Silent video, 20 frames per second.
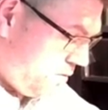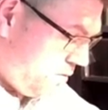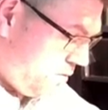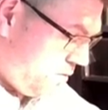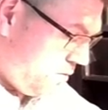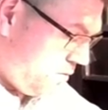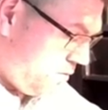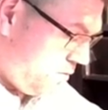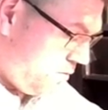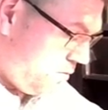
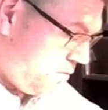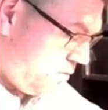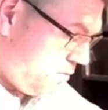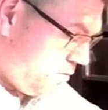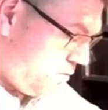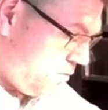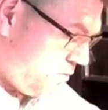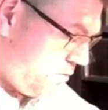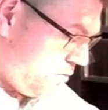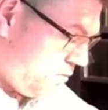
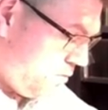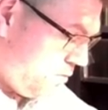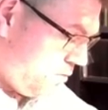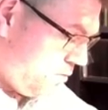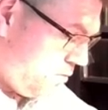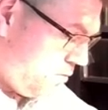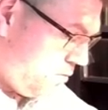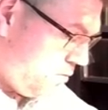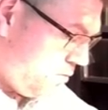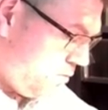
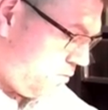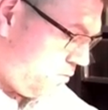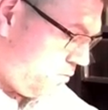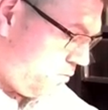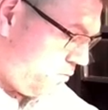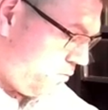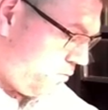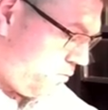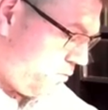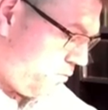
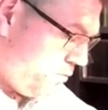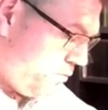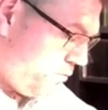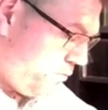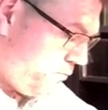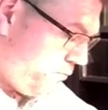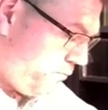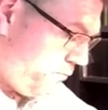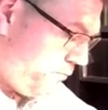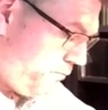
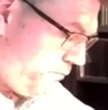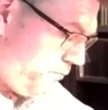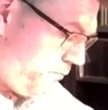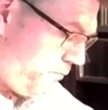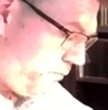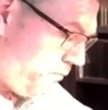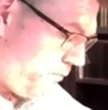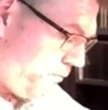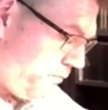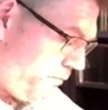
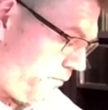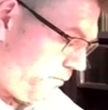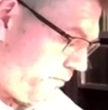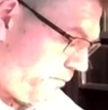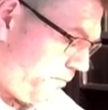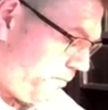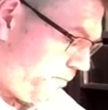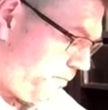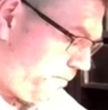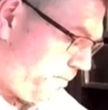
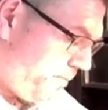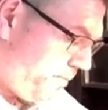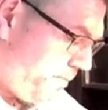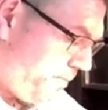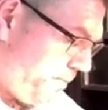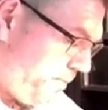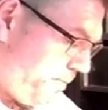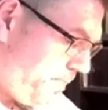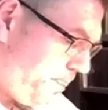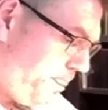
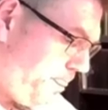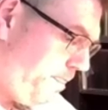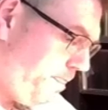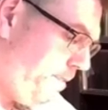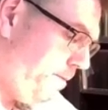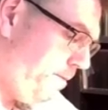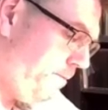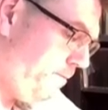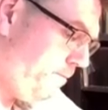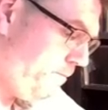
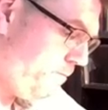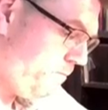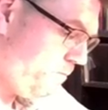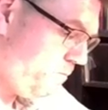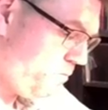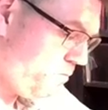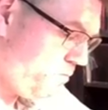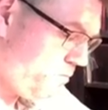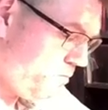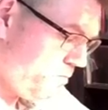
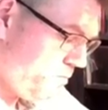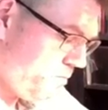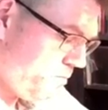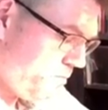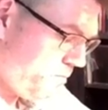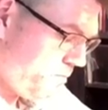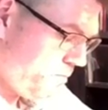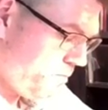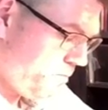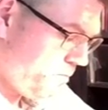
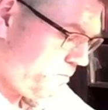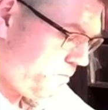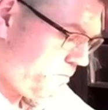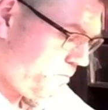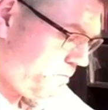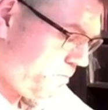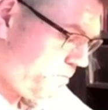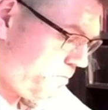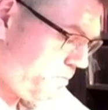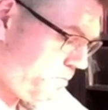
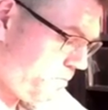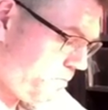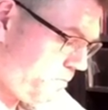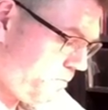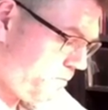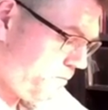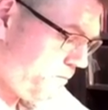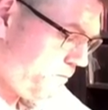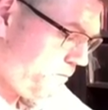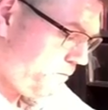
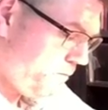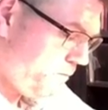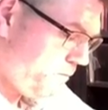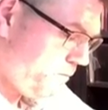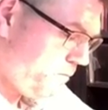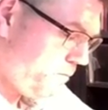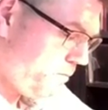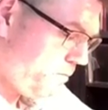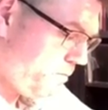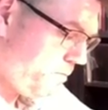
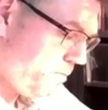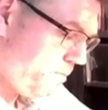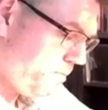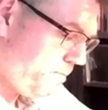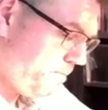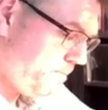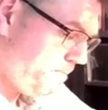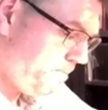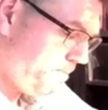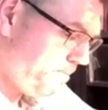
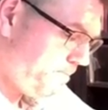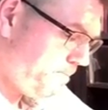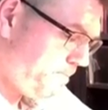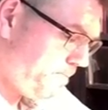(no one is talking)